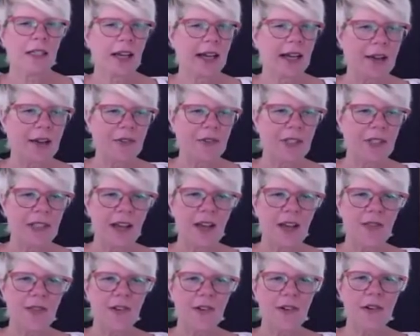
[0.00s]
have
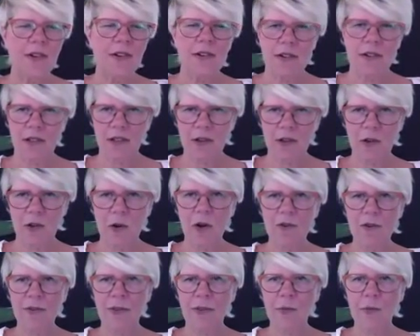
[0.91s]
another
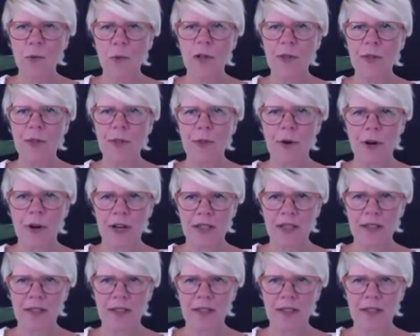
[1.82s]
off-the-wall thought.